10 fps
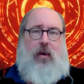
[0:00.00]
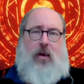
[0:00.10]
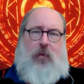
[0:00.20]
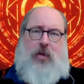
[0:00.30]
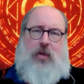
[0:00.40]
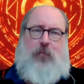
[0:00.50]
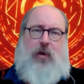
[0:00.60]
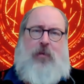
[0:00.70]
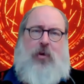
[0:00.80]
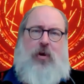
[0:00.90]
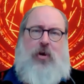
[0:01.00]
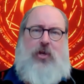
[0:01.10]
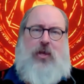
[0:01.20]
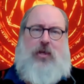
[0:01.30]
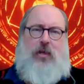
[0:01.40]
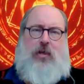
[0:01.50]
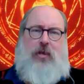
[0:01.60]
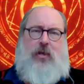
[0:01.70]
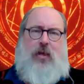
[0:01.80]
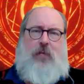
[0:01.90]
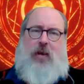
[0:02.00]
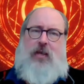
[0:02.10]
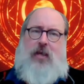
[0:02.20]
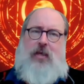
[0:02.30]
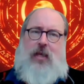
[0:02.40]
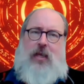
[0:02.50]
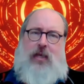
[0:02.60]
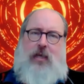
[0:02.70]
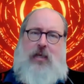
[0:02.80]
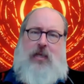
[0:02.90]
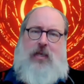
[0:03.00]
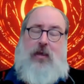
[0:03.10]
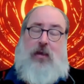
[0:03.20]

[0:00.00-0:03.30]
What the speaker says: When a Supreme Court justice can pen a sentence like this,